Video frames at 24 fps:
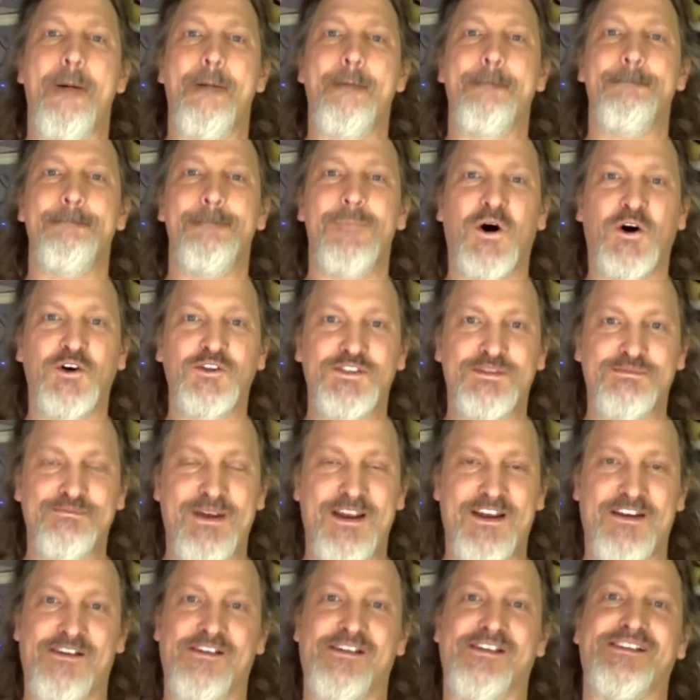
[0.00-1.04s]
most
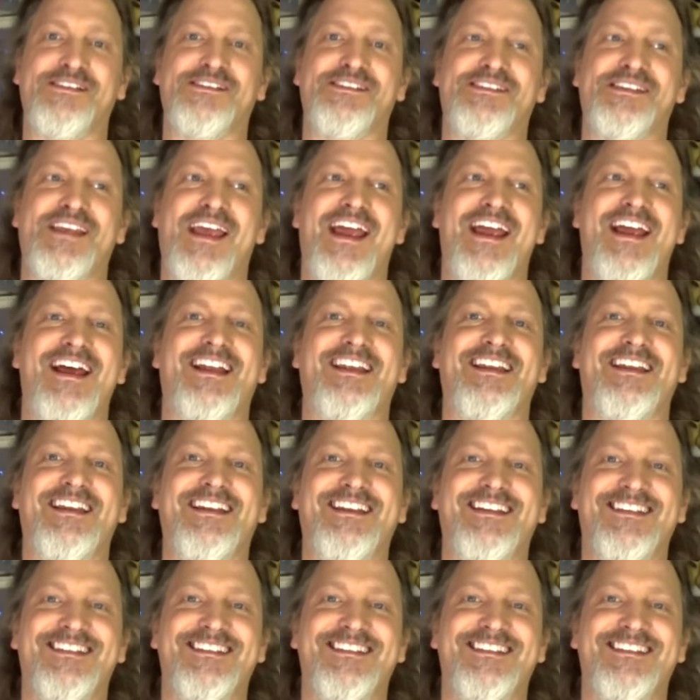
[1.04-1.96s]
parents, and it